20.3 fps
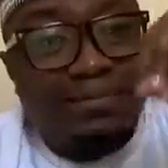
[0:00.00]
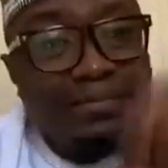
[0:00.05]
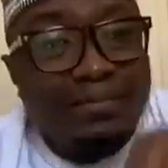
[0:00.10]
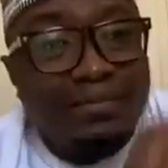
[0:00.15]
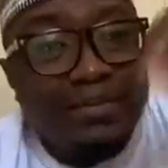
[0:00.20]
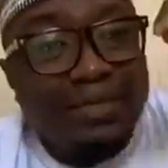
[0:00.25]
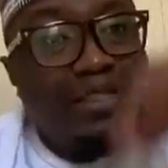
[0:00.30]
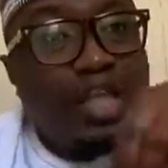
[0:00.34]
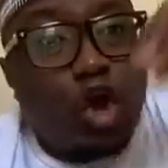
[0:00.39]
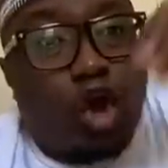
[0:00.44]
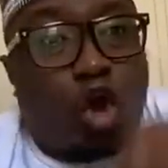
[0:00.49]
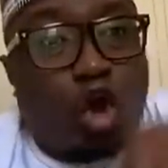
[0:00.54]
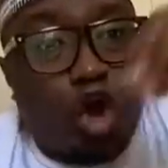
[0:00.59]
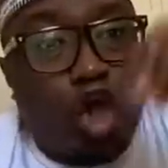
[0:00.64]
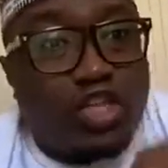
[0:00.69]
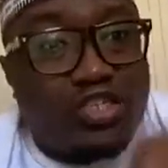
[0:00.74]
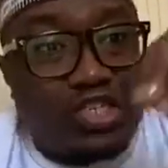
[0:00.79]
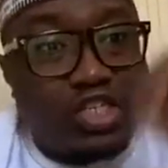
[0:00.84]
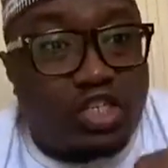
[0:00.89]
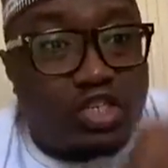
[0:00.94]
the
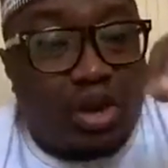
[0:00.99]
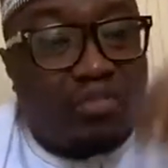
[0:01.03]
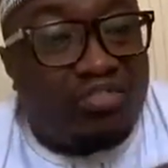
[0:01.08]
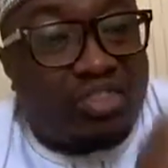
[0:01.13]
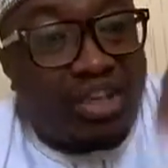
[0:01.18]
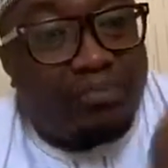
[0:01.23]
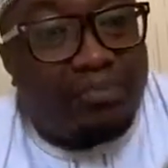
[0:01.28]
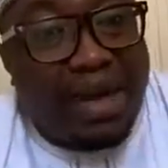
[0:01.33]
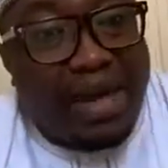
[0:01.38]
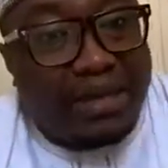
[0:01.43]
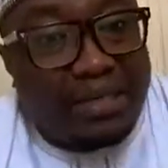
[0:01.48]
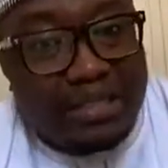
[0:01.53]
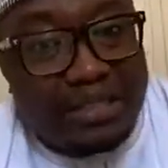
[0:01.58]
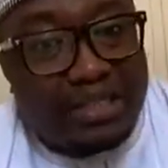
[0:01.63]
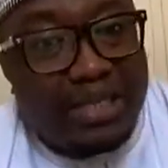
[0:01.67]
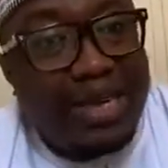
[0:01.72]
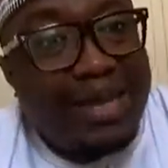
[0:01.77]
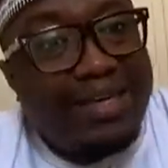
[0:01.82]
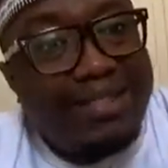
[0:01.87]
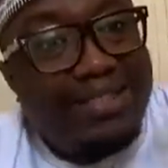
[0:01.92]
clauses of the marriage,
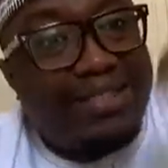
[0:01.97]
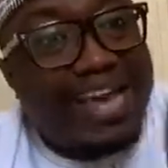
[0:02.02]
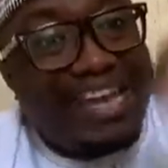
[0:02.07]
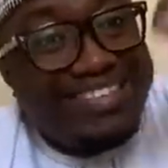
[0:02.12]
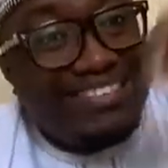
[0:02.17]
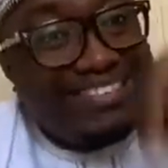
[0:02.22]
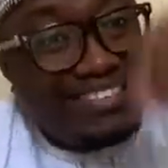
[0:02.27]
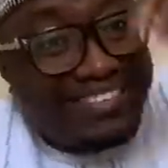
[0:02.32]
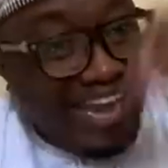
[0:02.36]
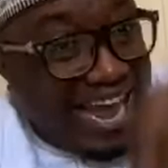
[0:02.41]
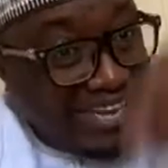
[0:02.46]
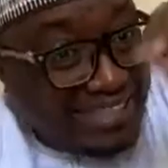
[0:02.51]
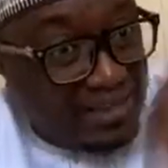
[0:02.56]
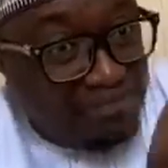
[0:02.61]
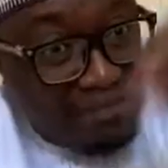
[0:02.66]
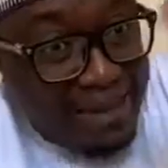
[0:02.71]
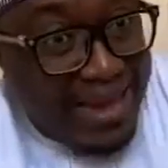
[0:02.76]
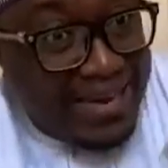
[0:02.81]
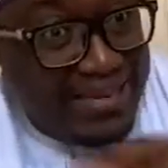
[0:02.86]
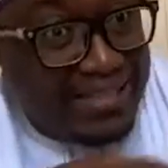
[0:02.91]
then that
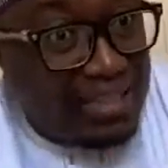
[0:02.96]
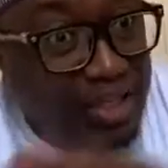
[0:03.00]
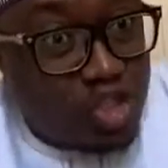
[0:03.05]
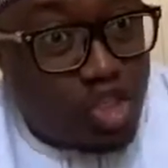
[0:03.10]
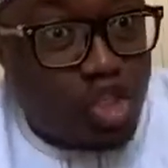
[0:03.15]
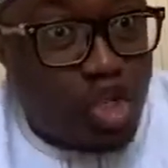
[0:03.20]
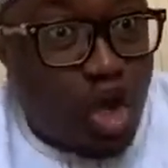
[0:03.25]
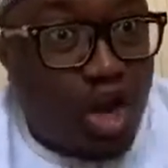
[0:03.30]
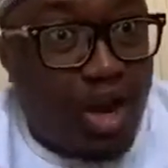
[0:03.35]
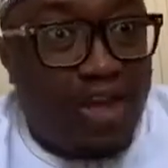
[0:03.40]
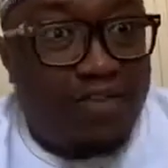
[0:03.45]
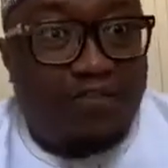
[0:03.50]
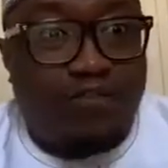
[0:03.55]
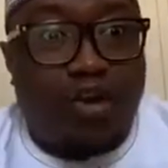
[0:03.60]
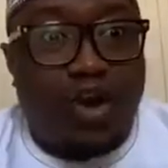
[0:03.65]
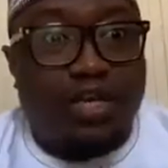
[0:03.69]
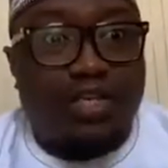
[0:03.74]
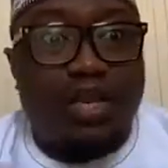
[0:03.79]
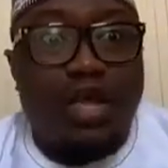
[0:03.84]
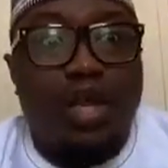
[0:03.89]
marriage is null and
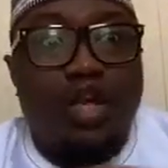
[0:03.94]
void.